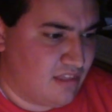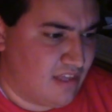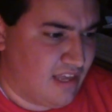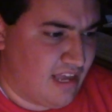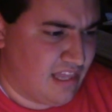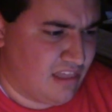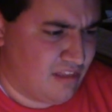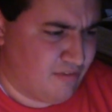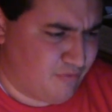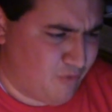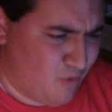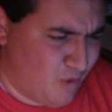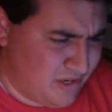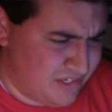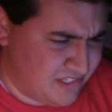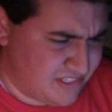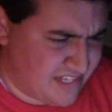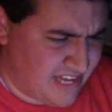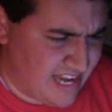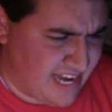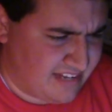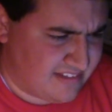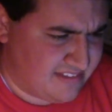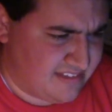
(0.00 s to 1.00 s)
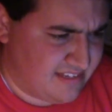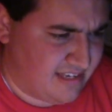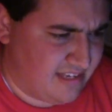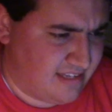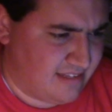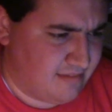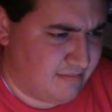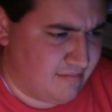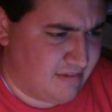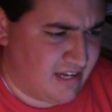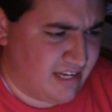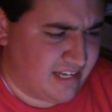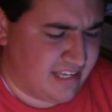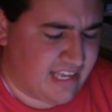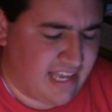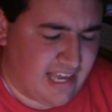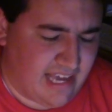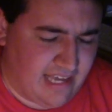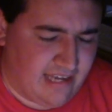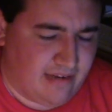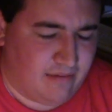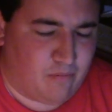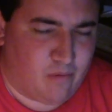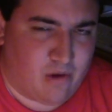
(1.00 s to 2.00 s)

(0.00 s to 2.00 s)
And the voice acting, again,